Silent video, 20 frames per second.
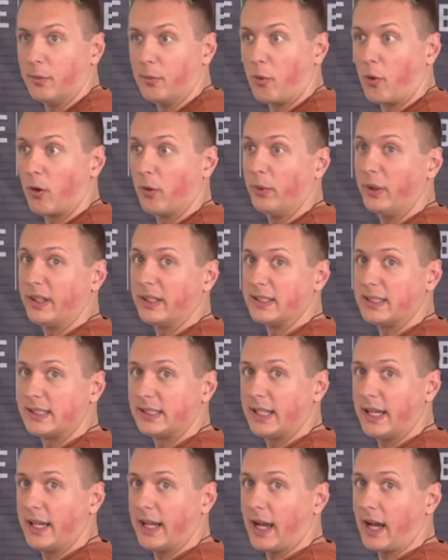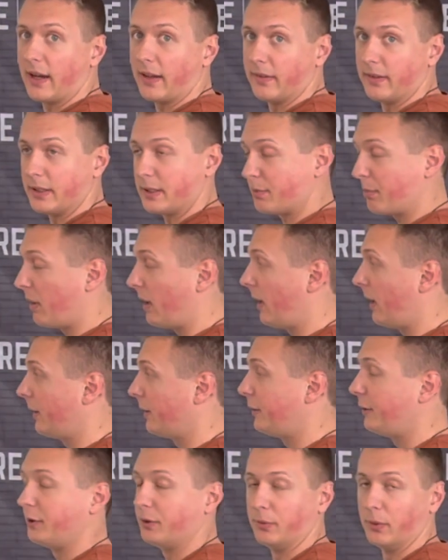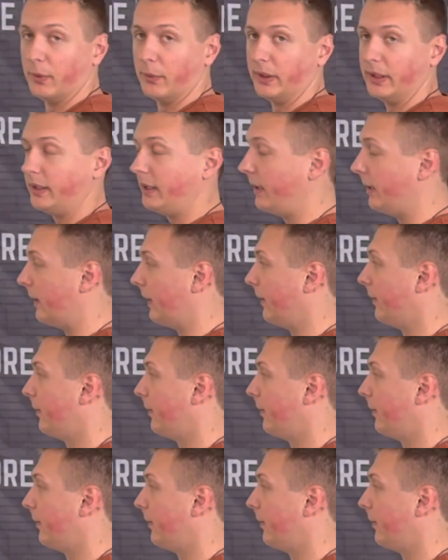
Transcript: more we can stay out of this posture when we need it.